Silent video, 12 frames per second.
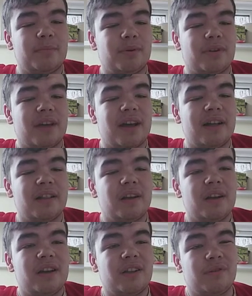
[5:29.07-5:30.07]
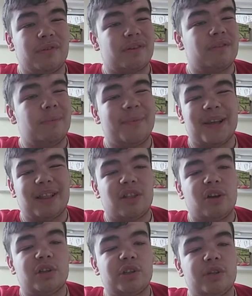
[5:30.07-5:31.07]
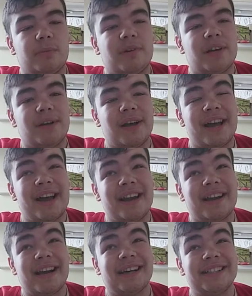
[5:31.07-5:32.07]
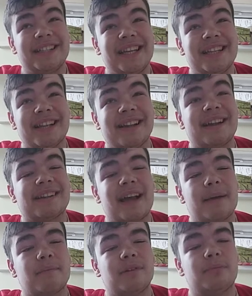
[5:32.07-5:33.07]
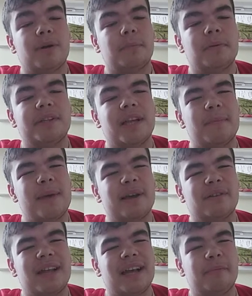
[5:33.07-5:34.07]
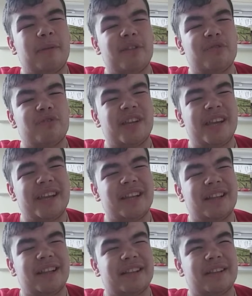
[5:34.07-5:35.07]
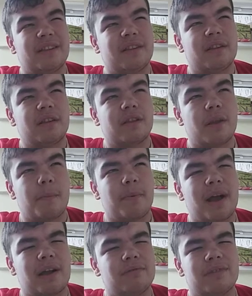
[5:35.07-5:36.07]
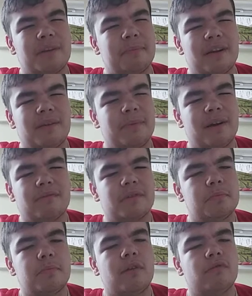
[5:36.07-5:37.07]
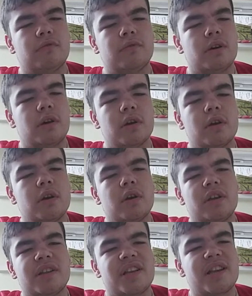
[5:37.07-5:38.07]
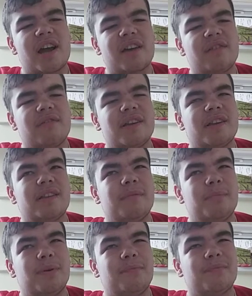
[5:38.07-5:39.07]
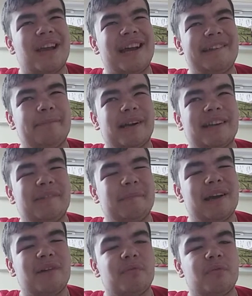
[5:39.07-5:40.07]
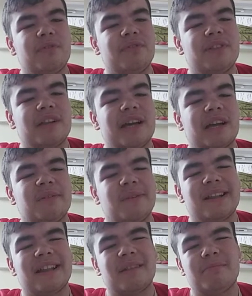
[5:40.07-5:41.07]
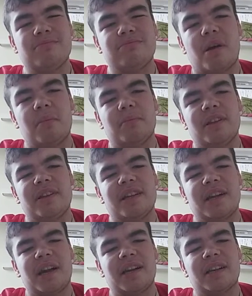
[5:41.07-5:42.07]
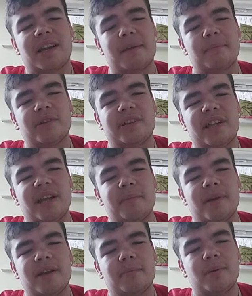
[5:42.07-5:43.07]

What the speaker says: But yeah, there's going to be a long summer ahead. I think the next time you'll probably see me, because I expect the retained list. I don't expect to be out tomorrow or tonight or anything, but I expect to be out within the next week. That's probably the next time you'll see me.